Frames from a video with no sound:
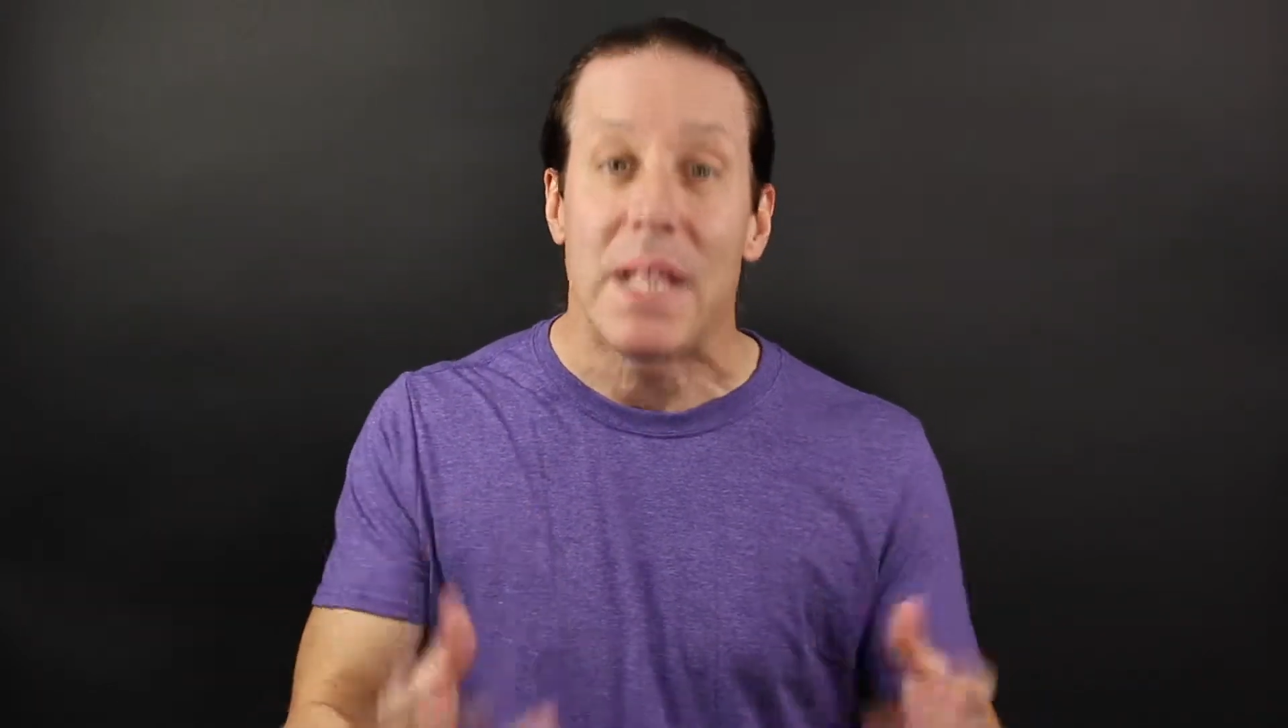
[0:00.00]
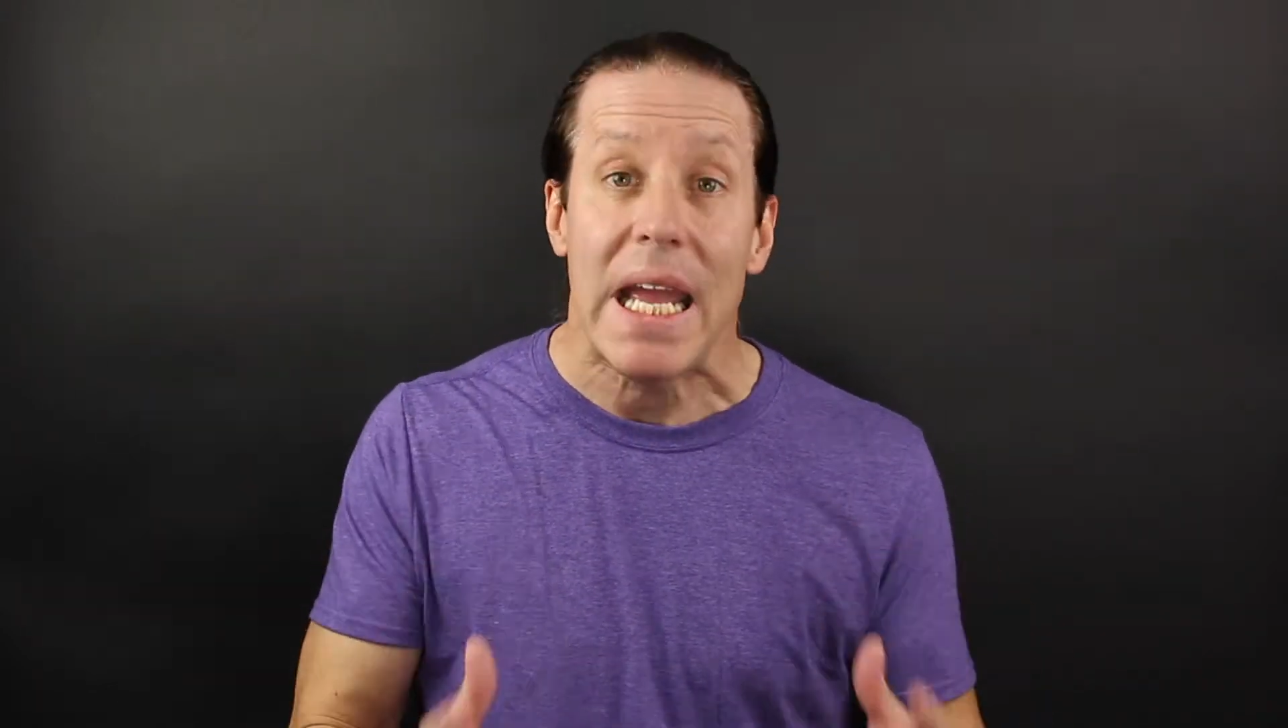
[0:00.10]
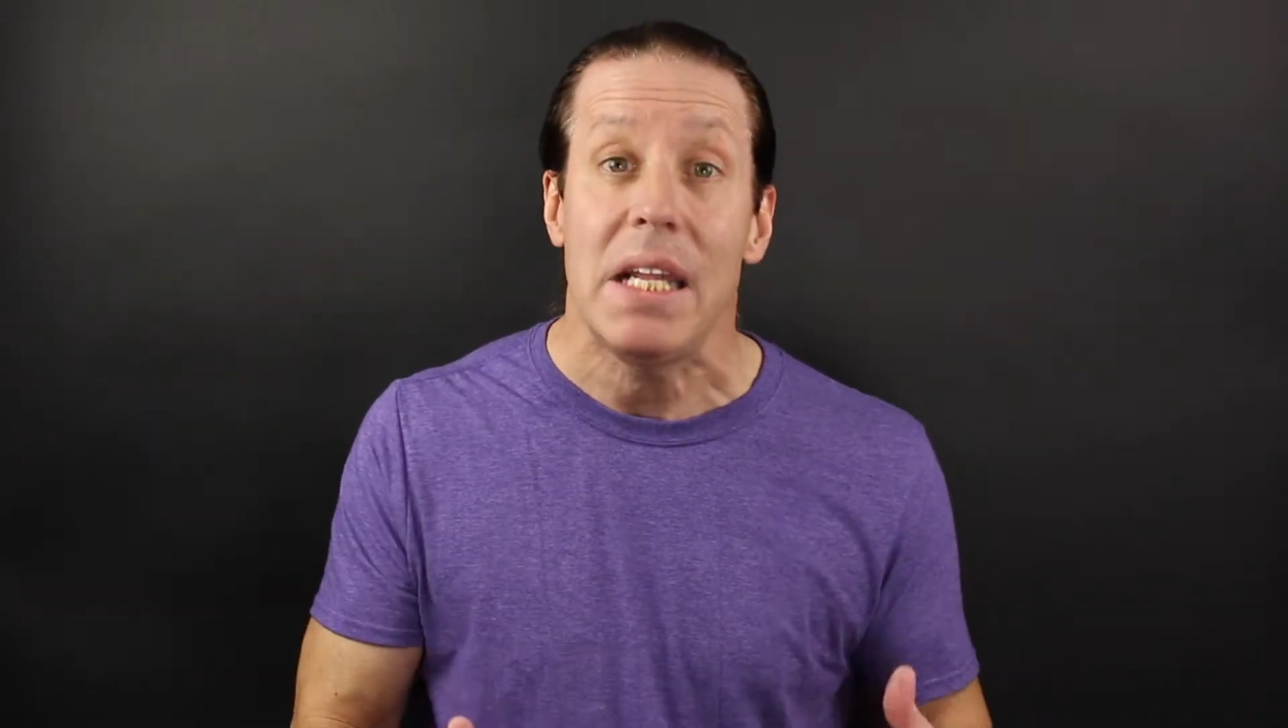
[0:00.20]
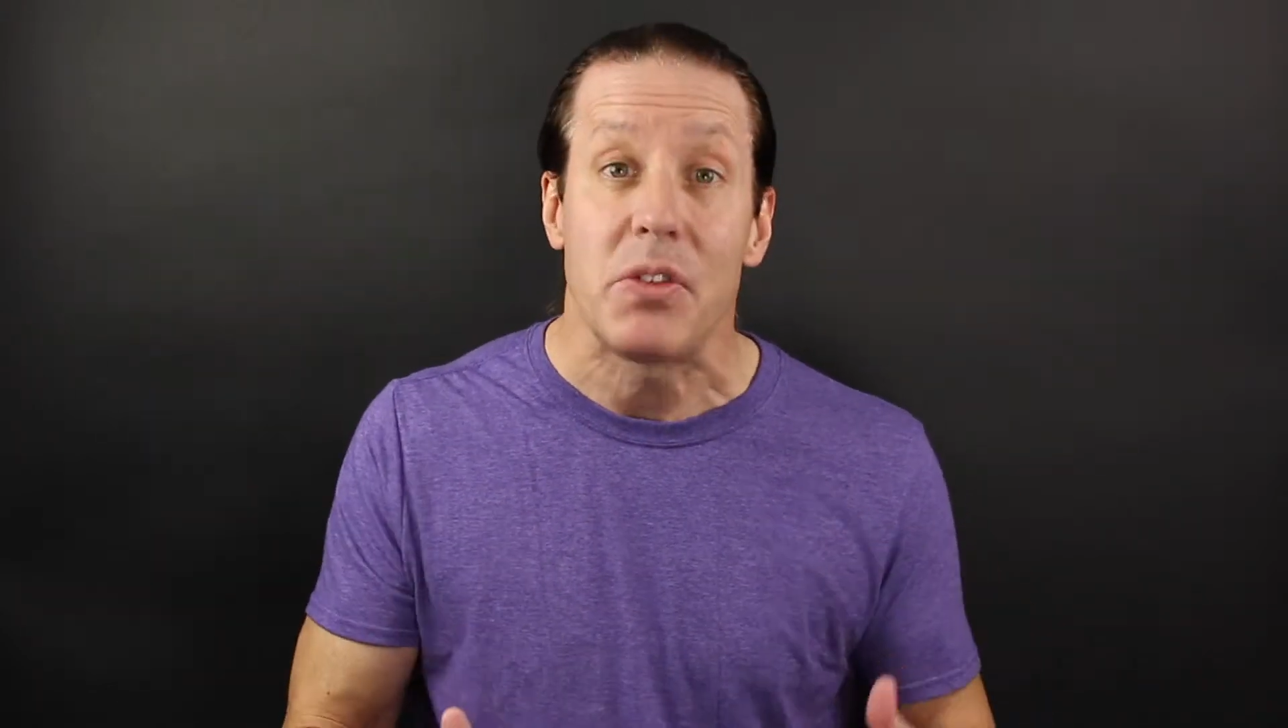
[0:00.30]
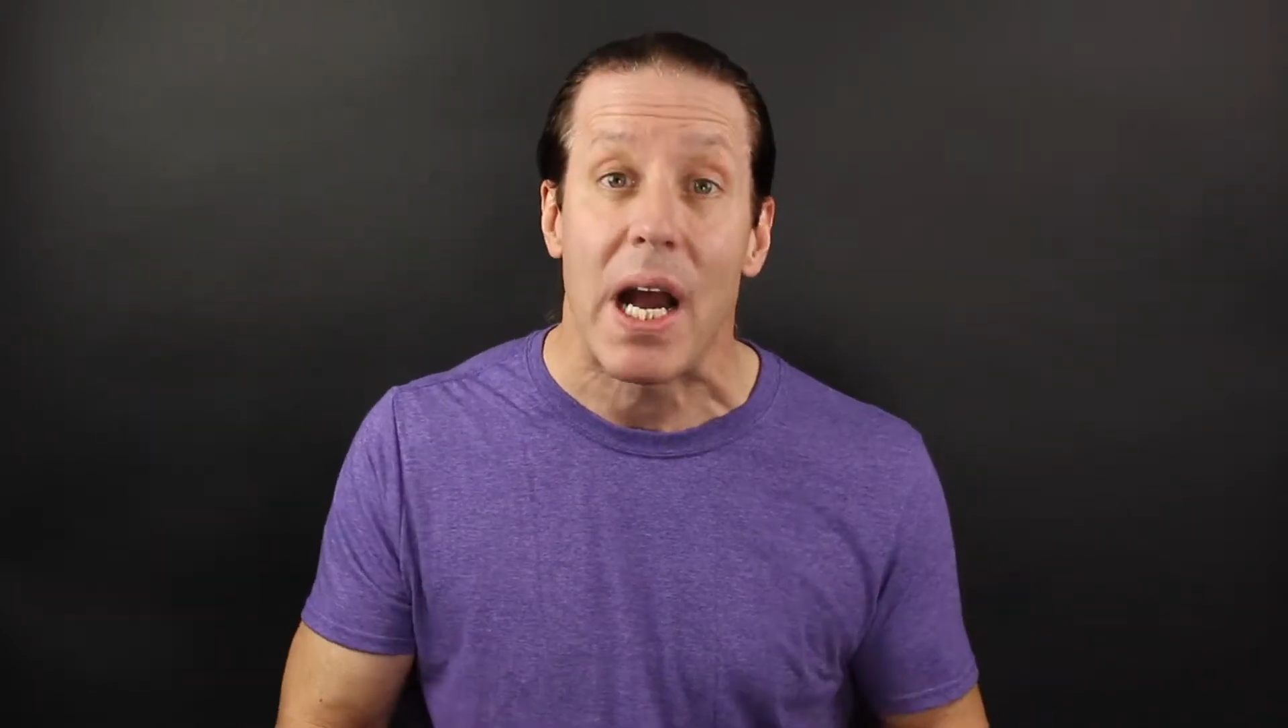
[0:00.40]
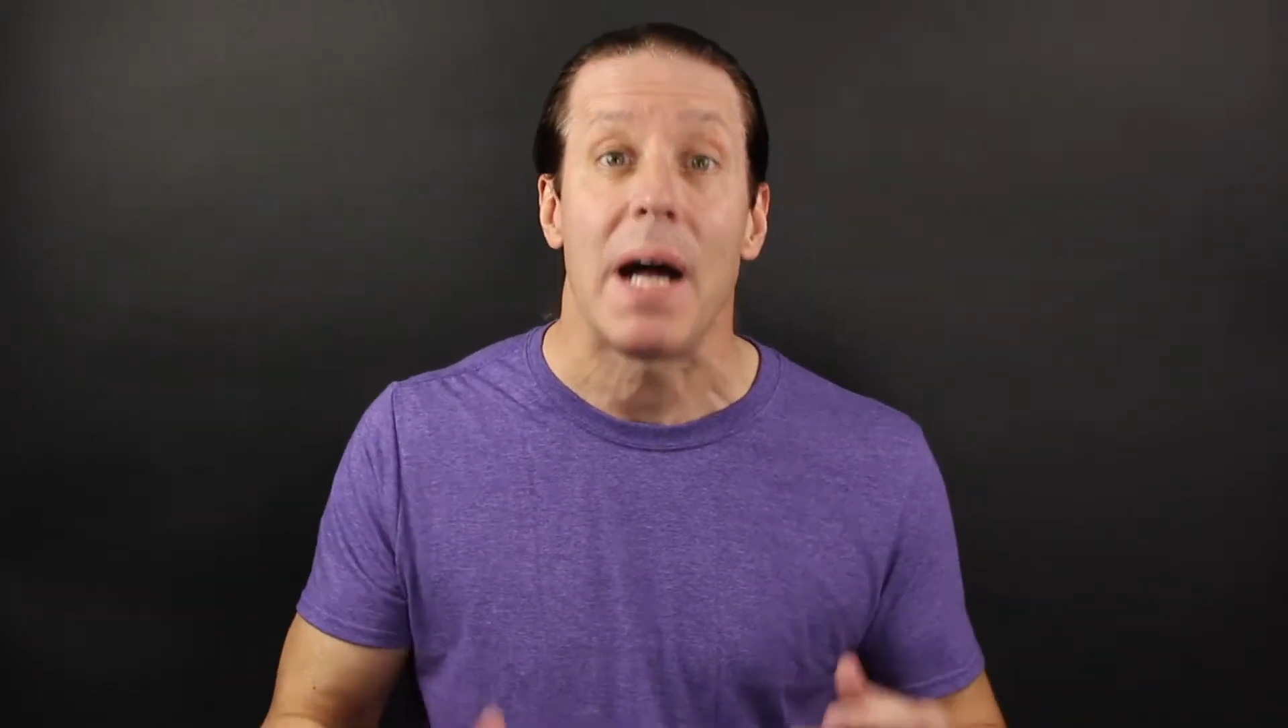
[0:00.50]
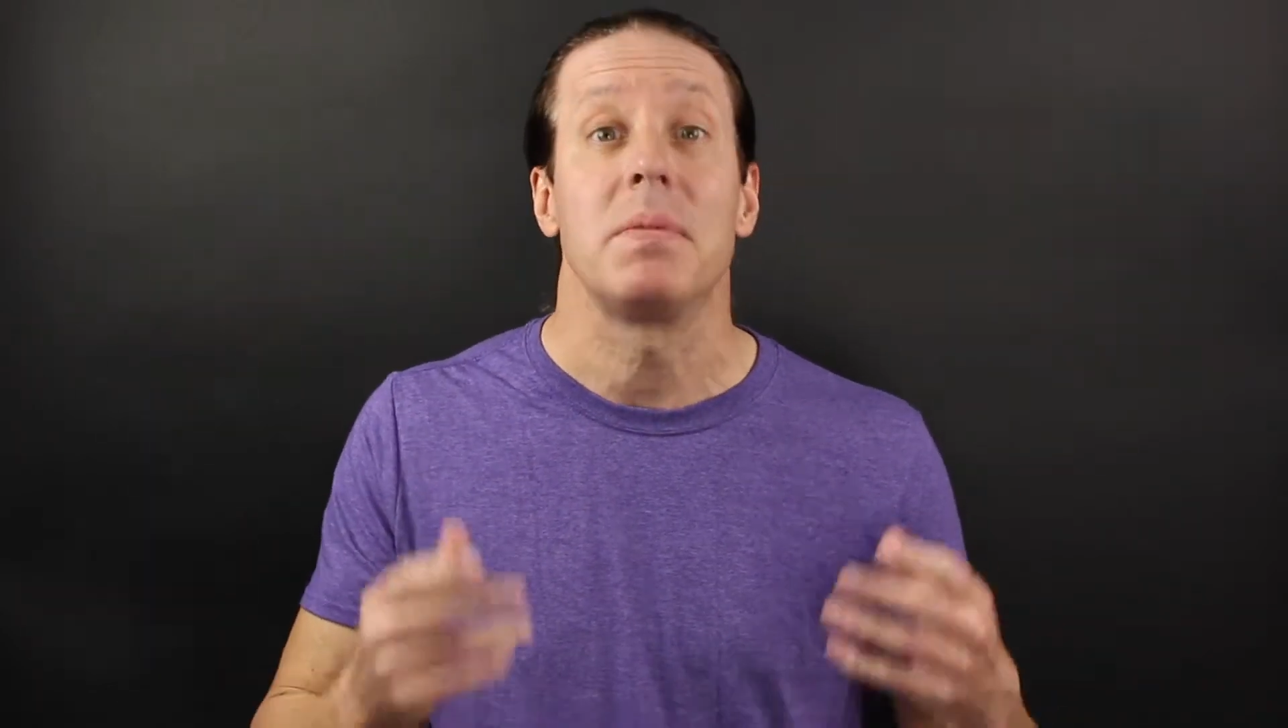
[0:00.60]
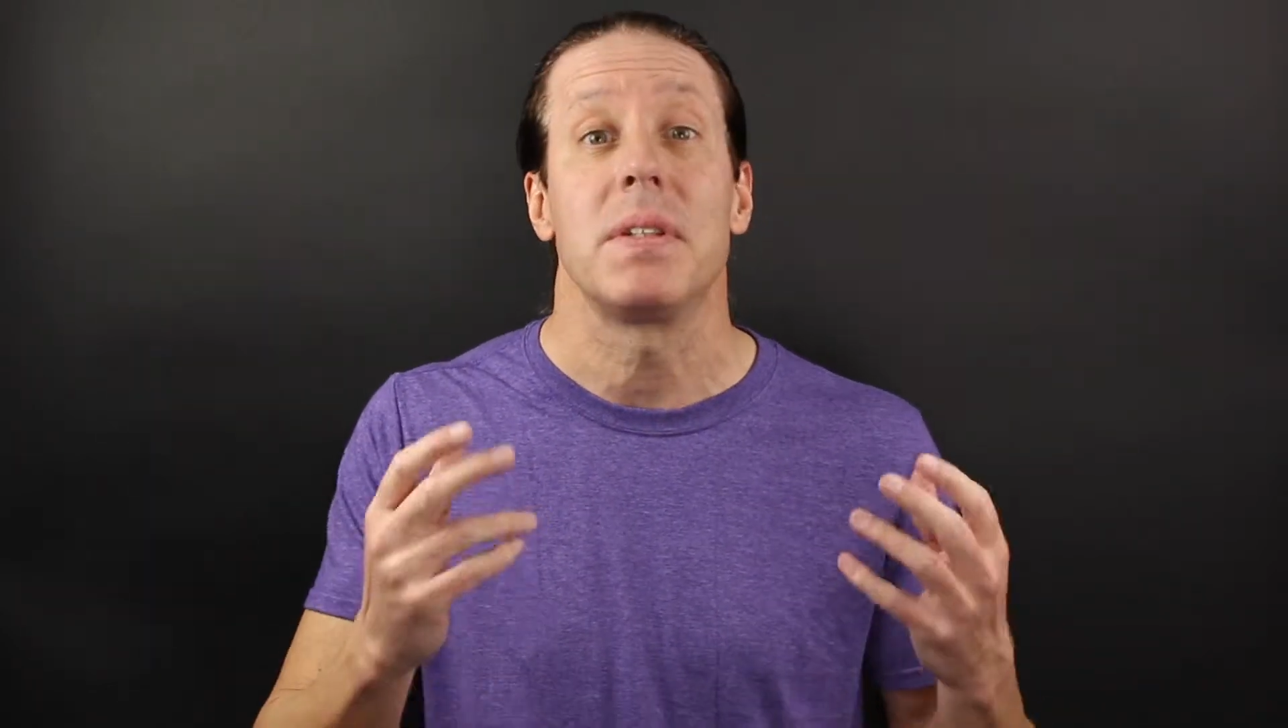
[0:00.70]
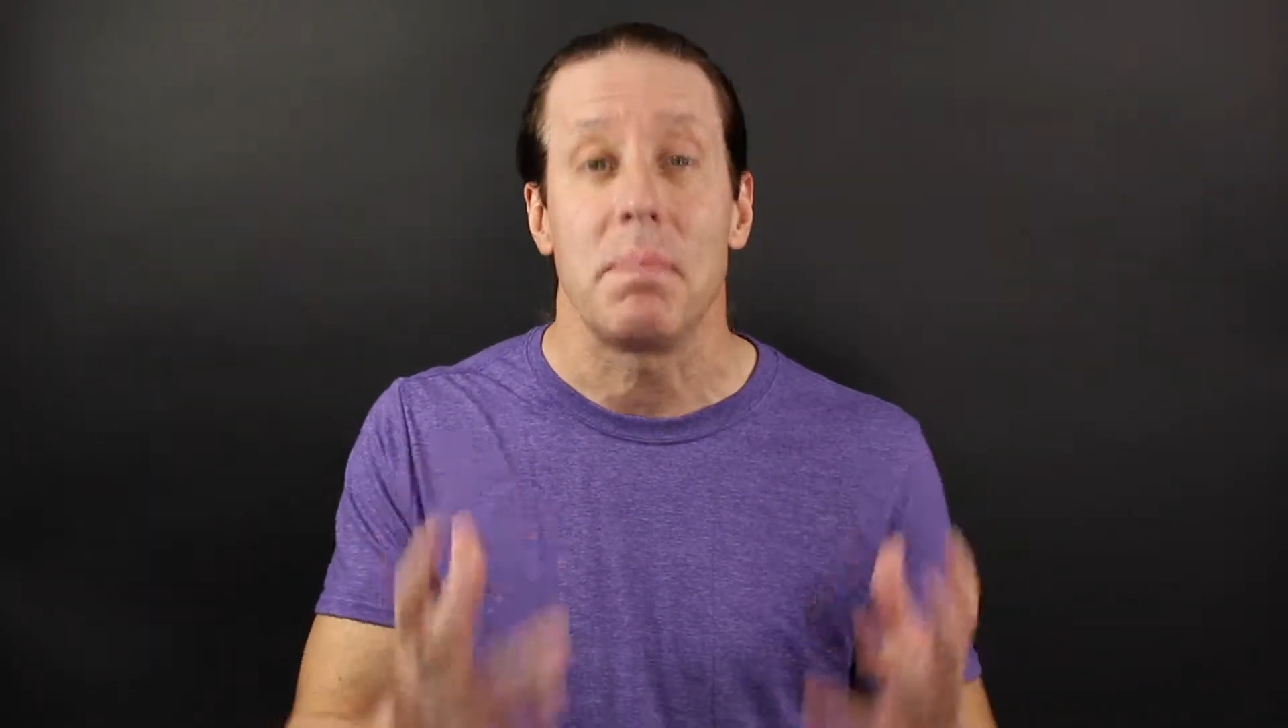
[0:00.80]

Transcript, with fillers: day jobs